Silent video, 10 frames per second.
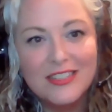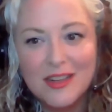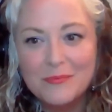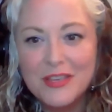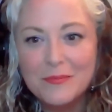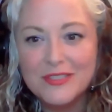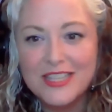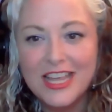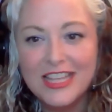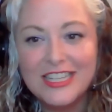Some people
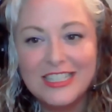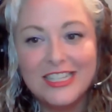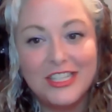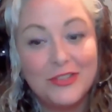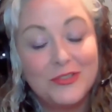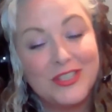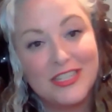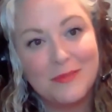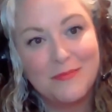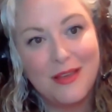say it's easy to use
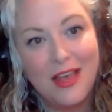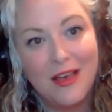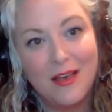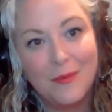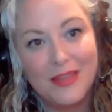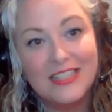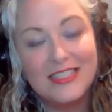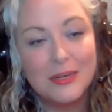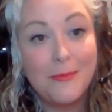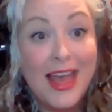and
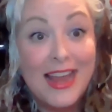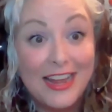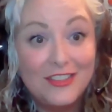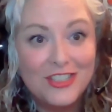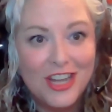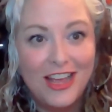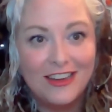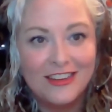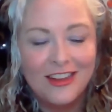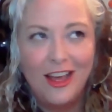easy to manage.
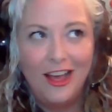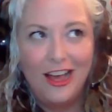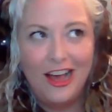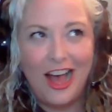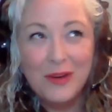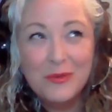And I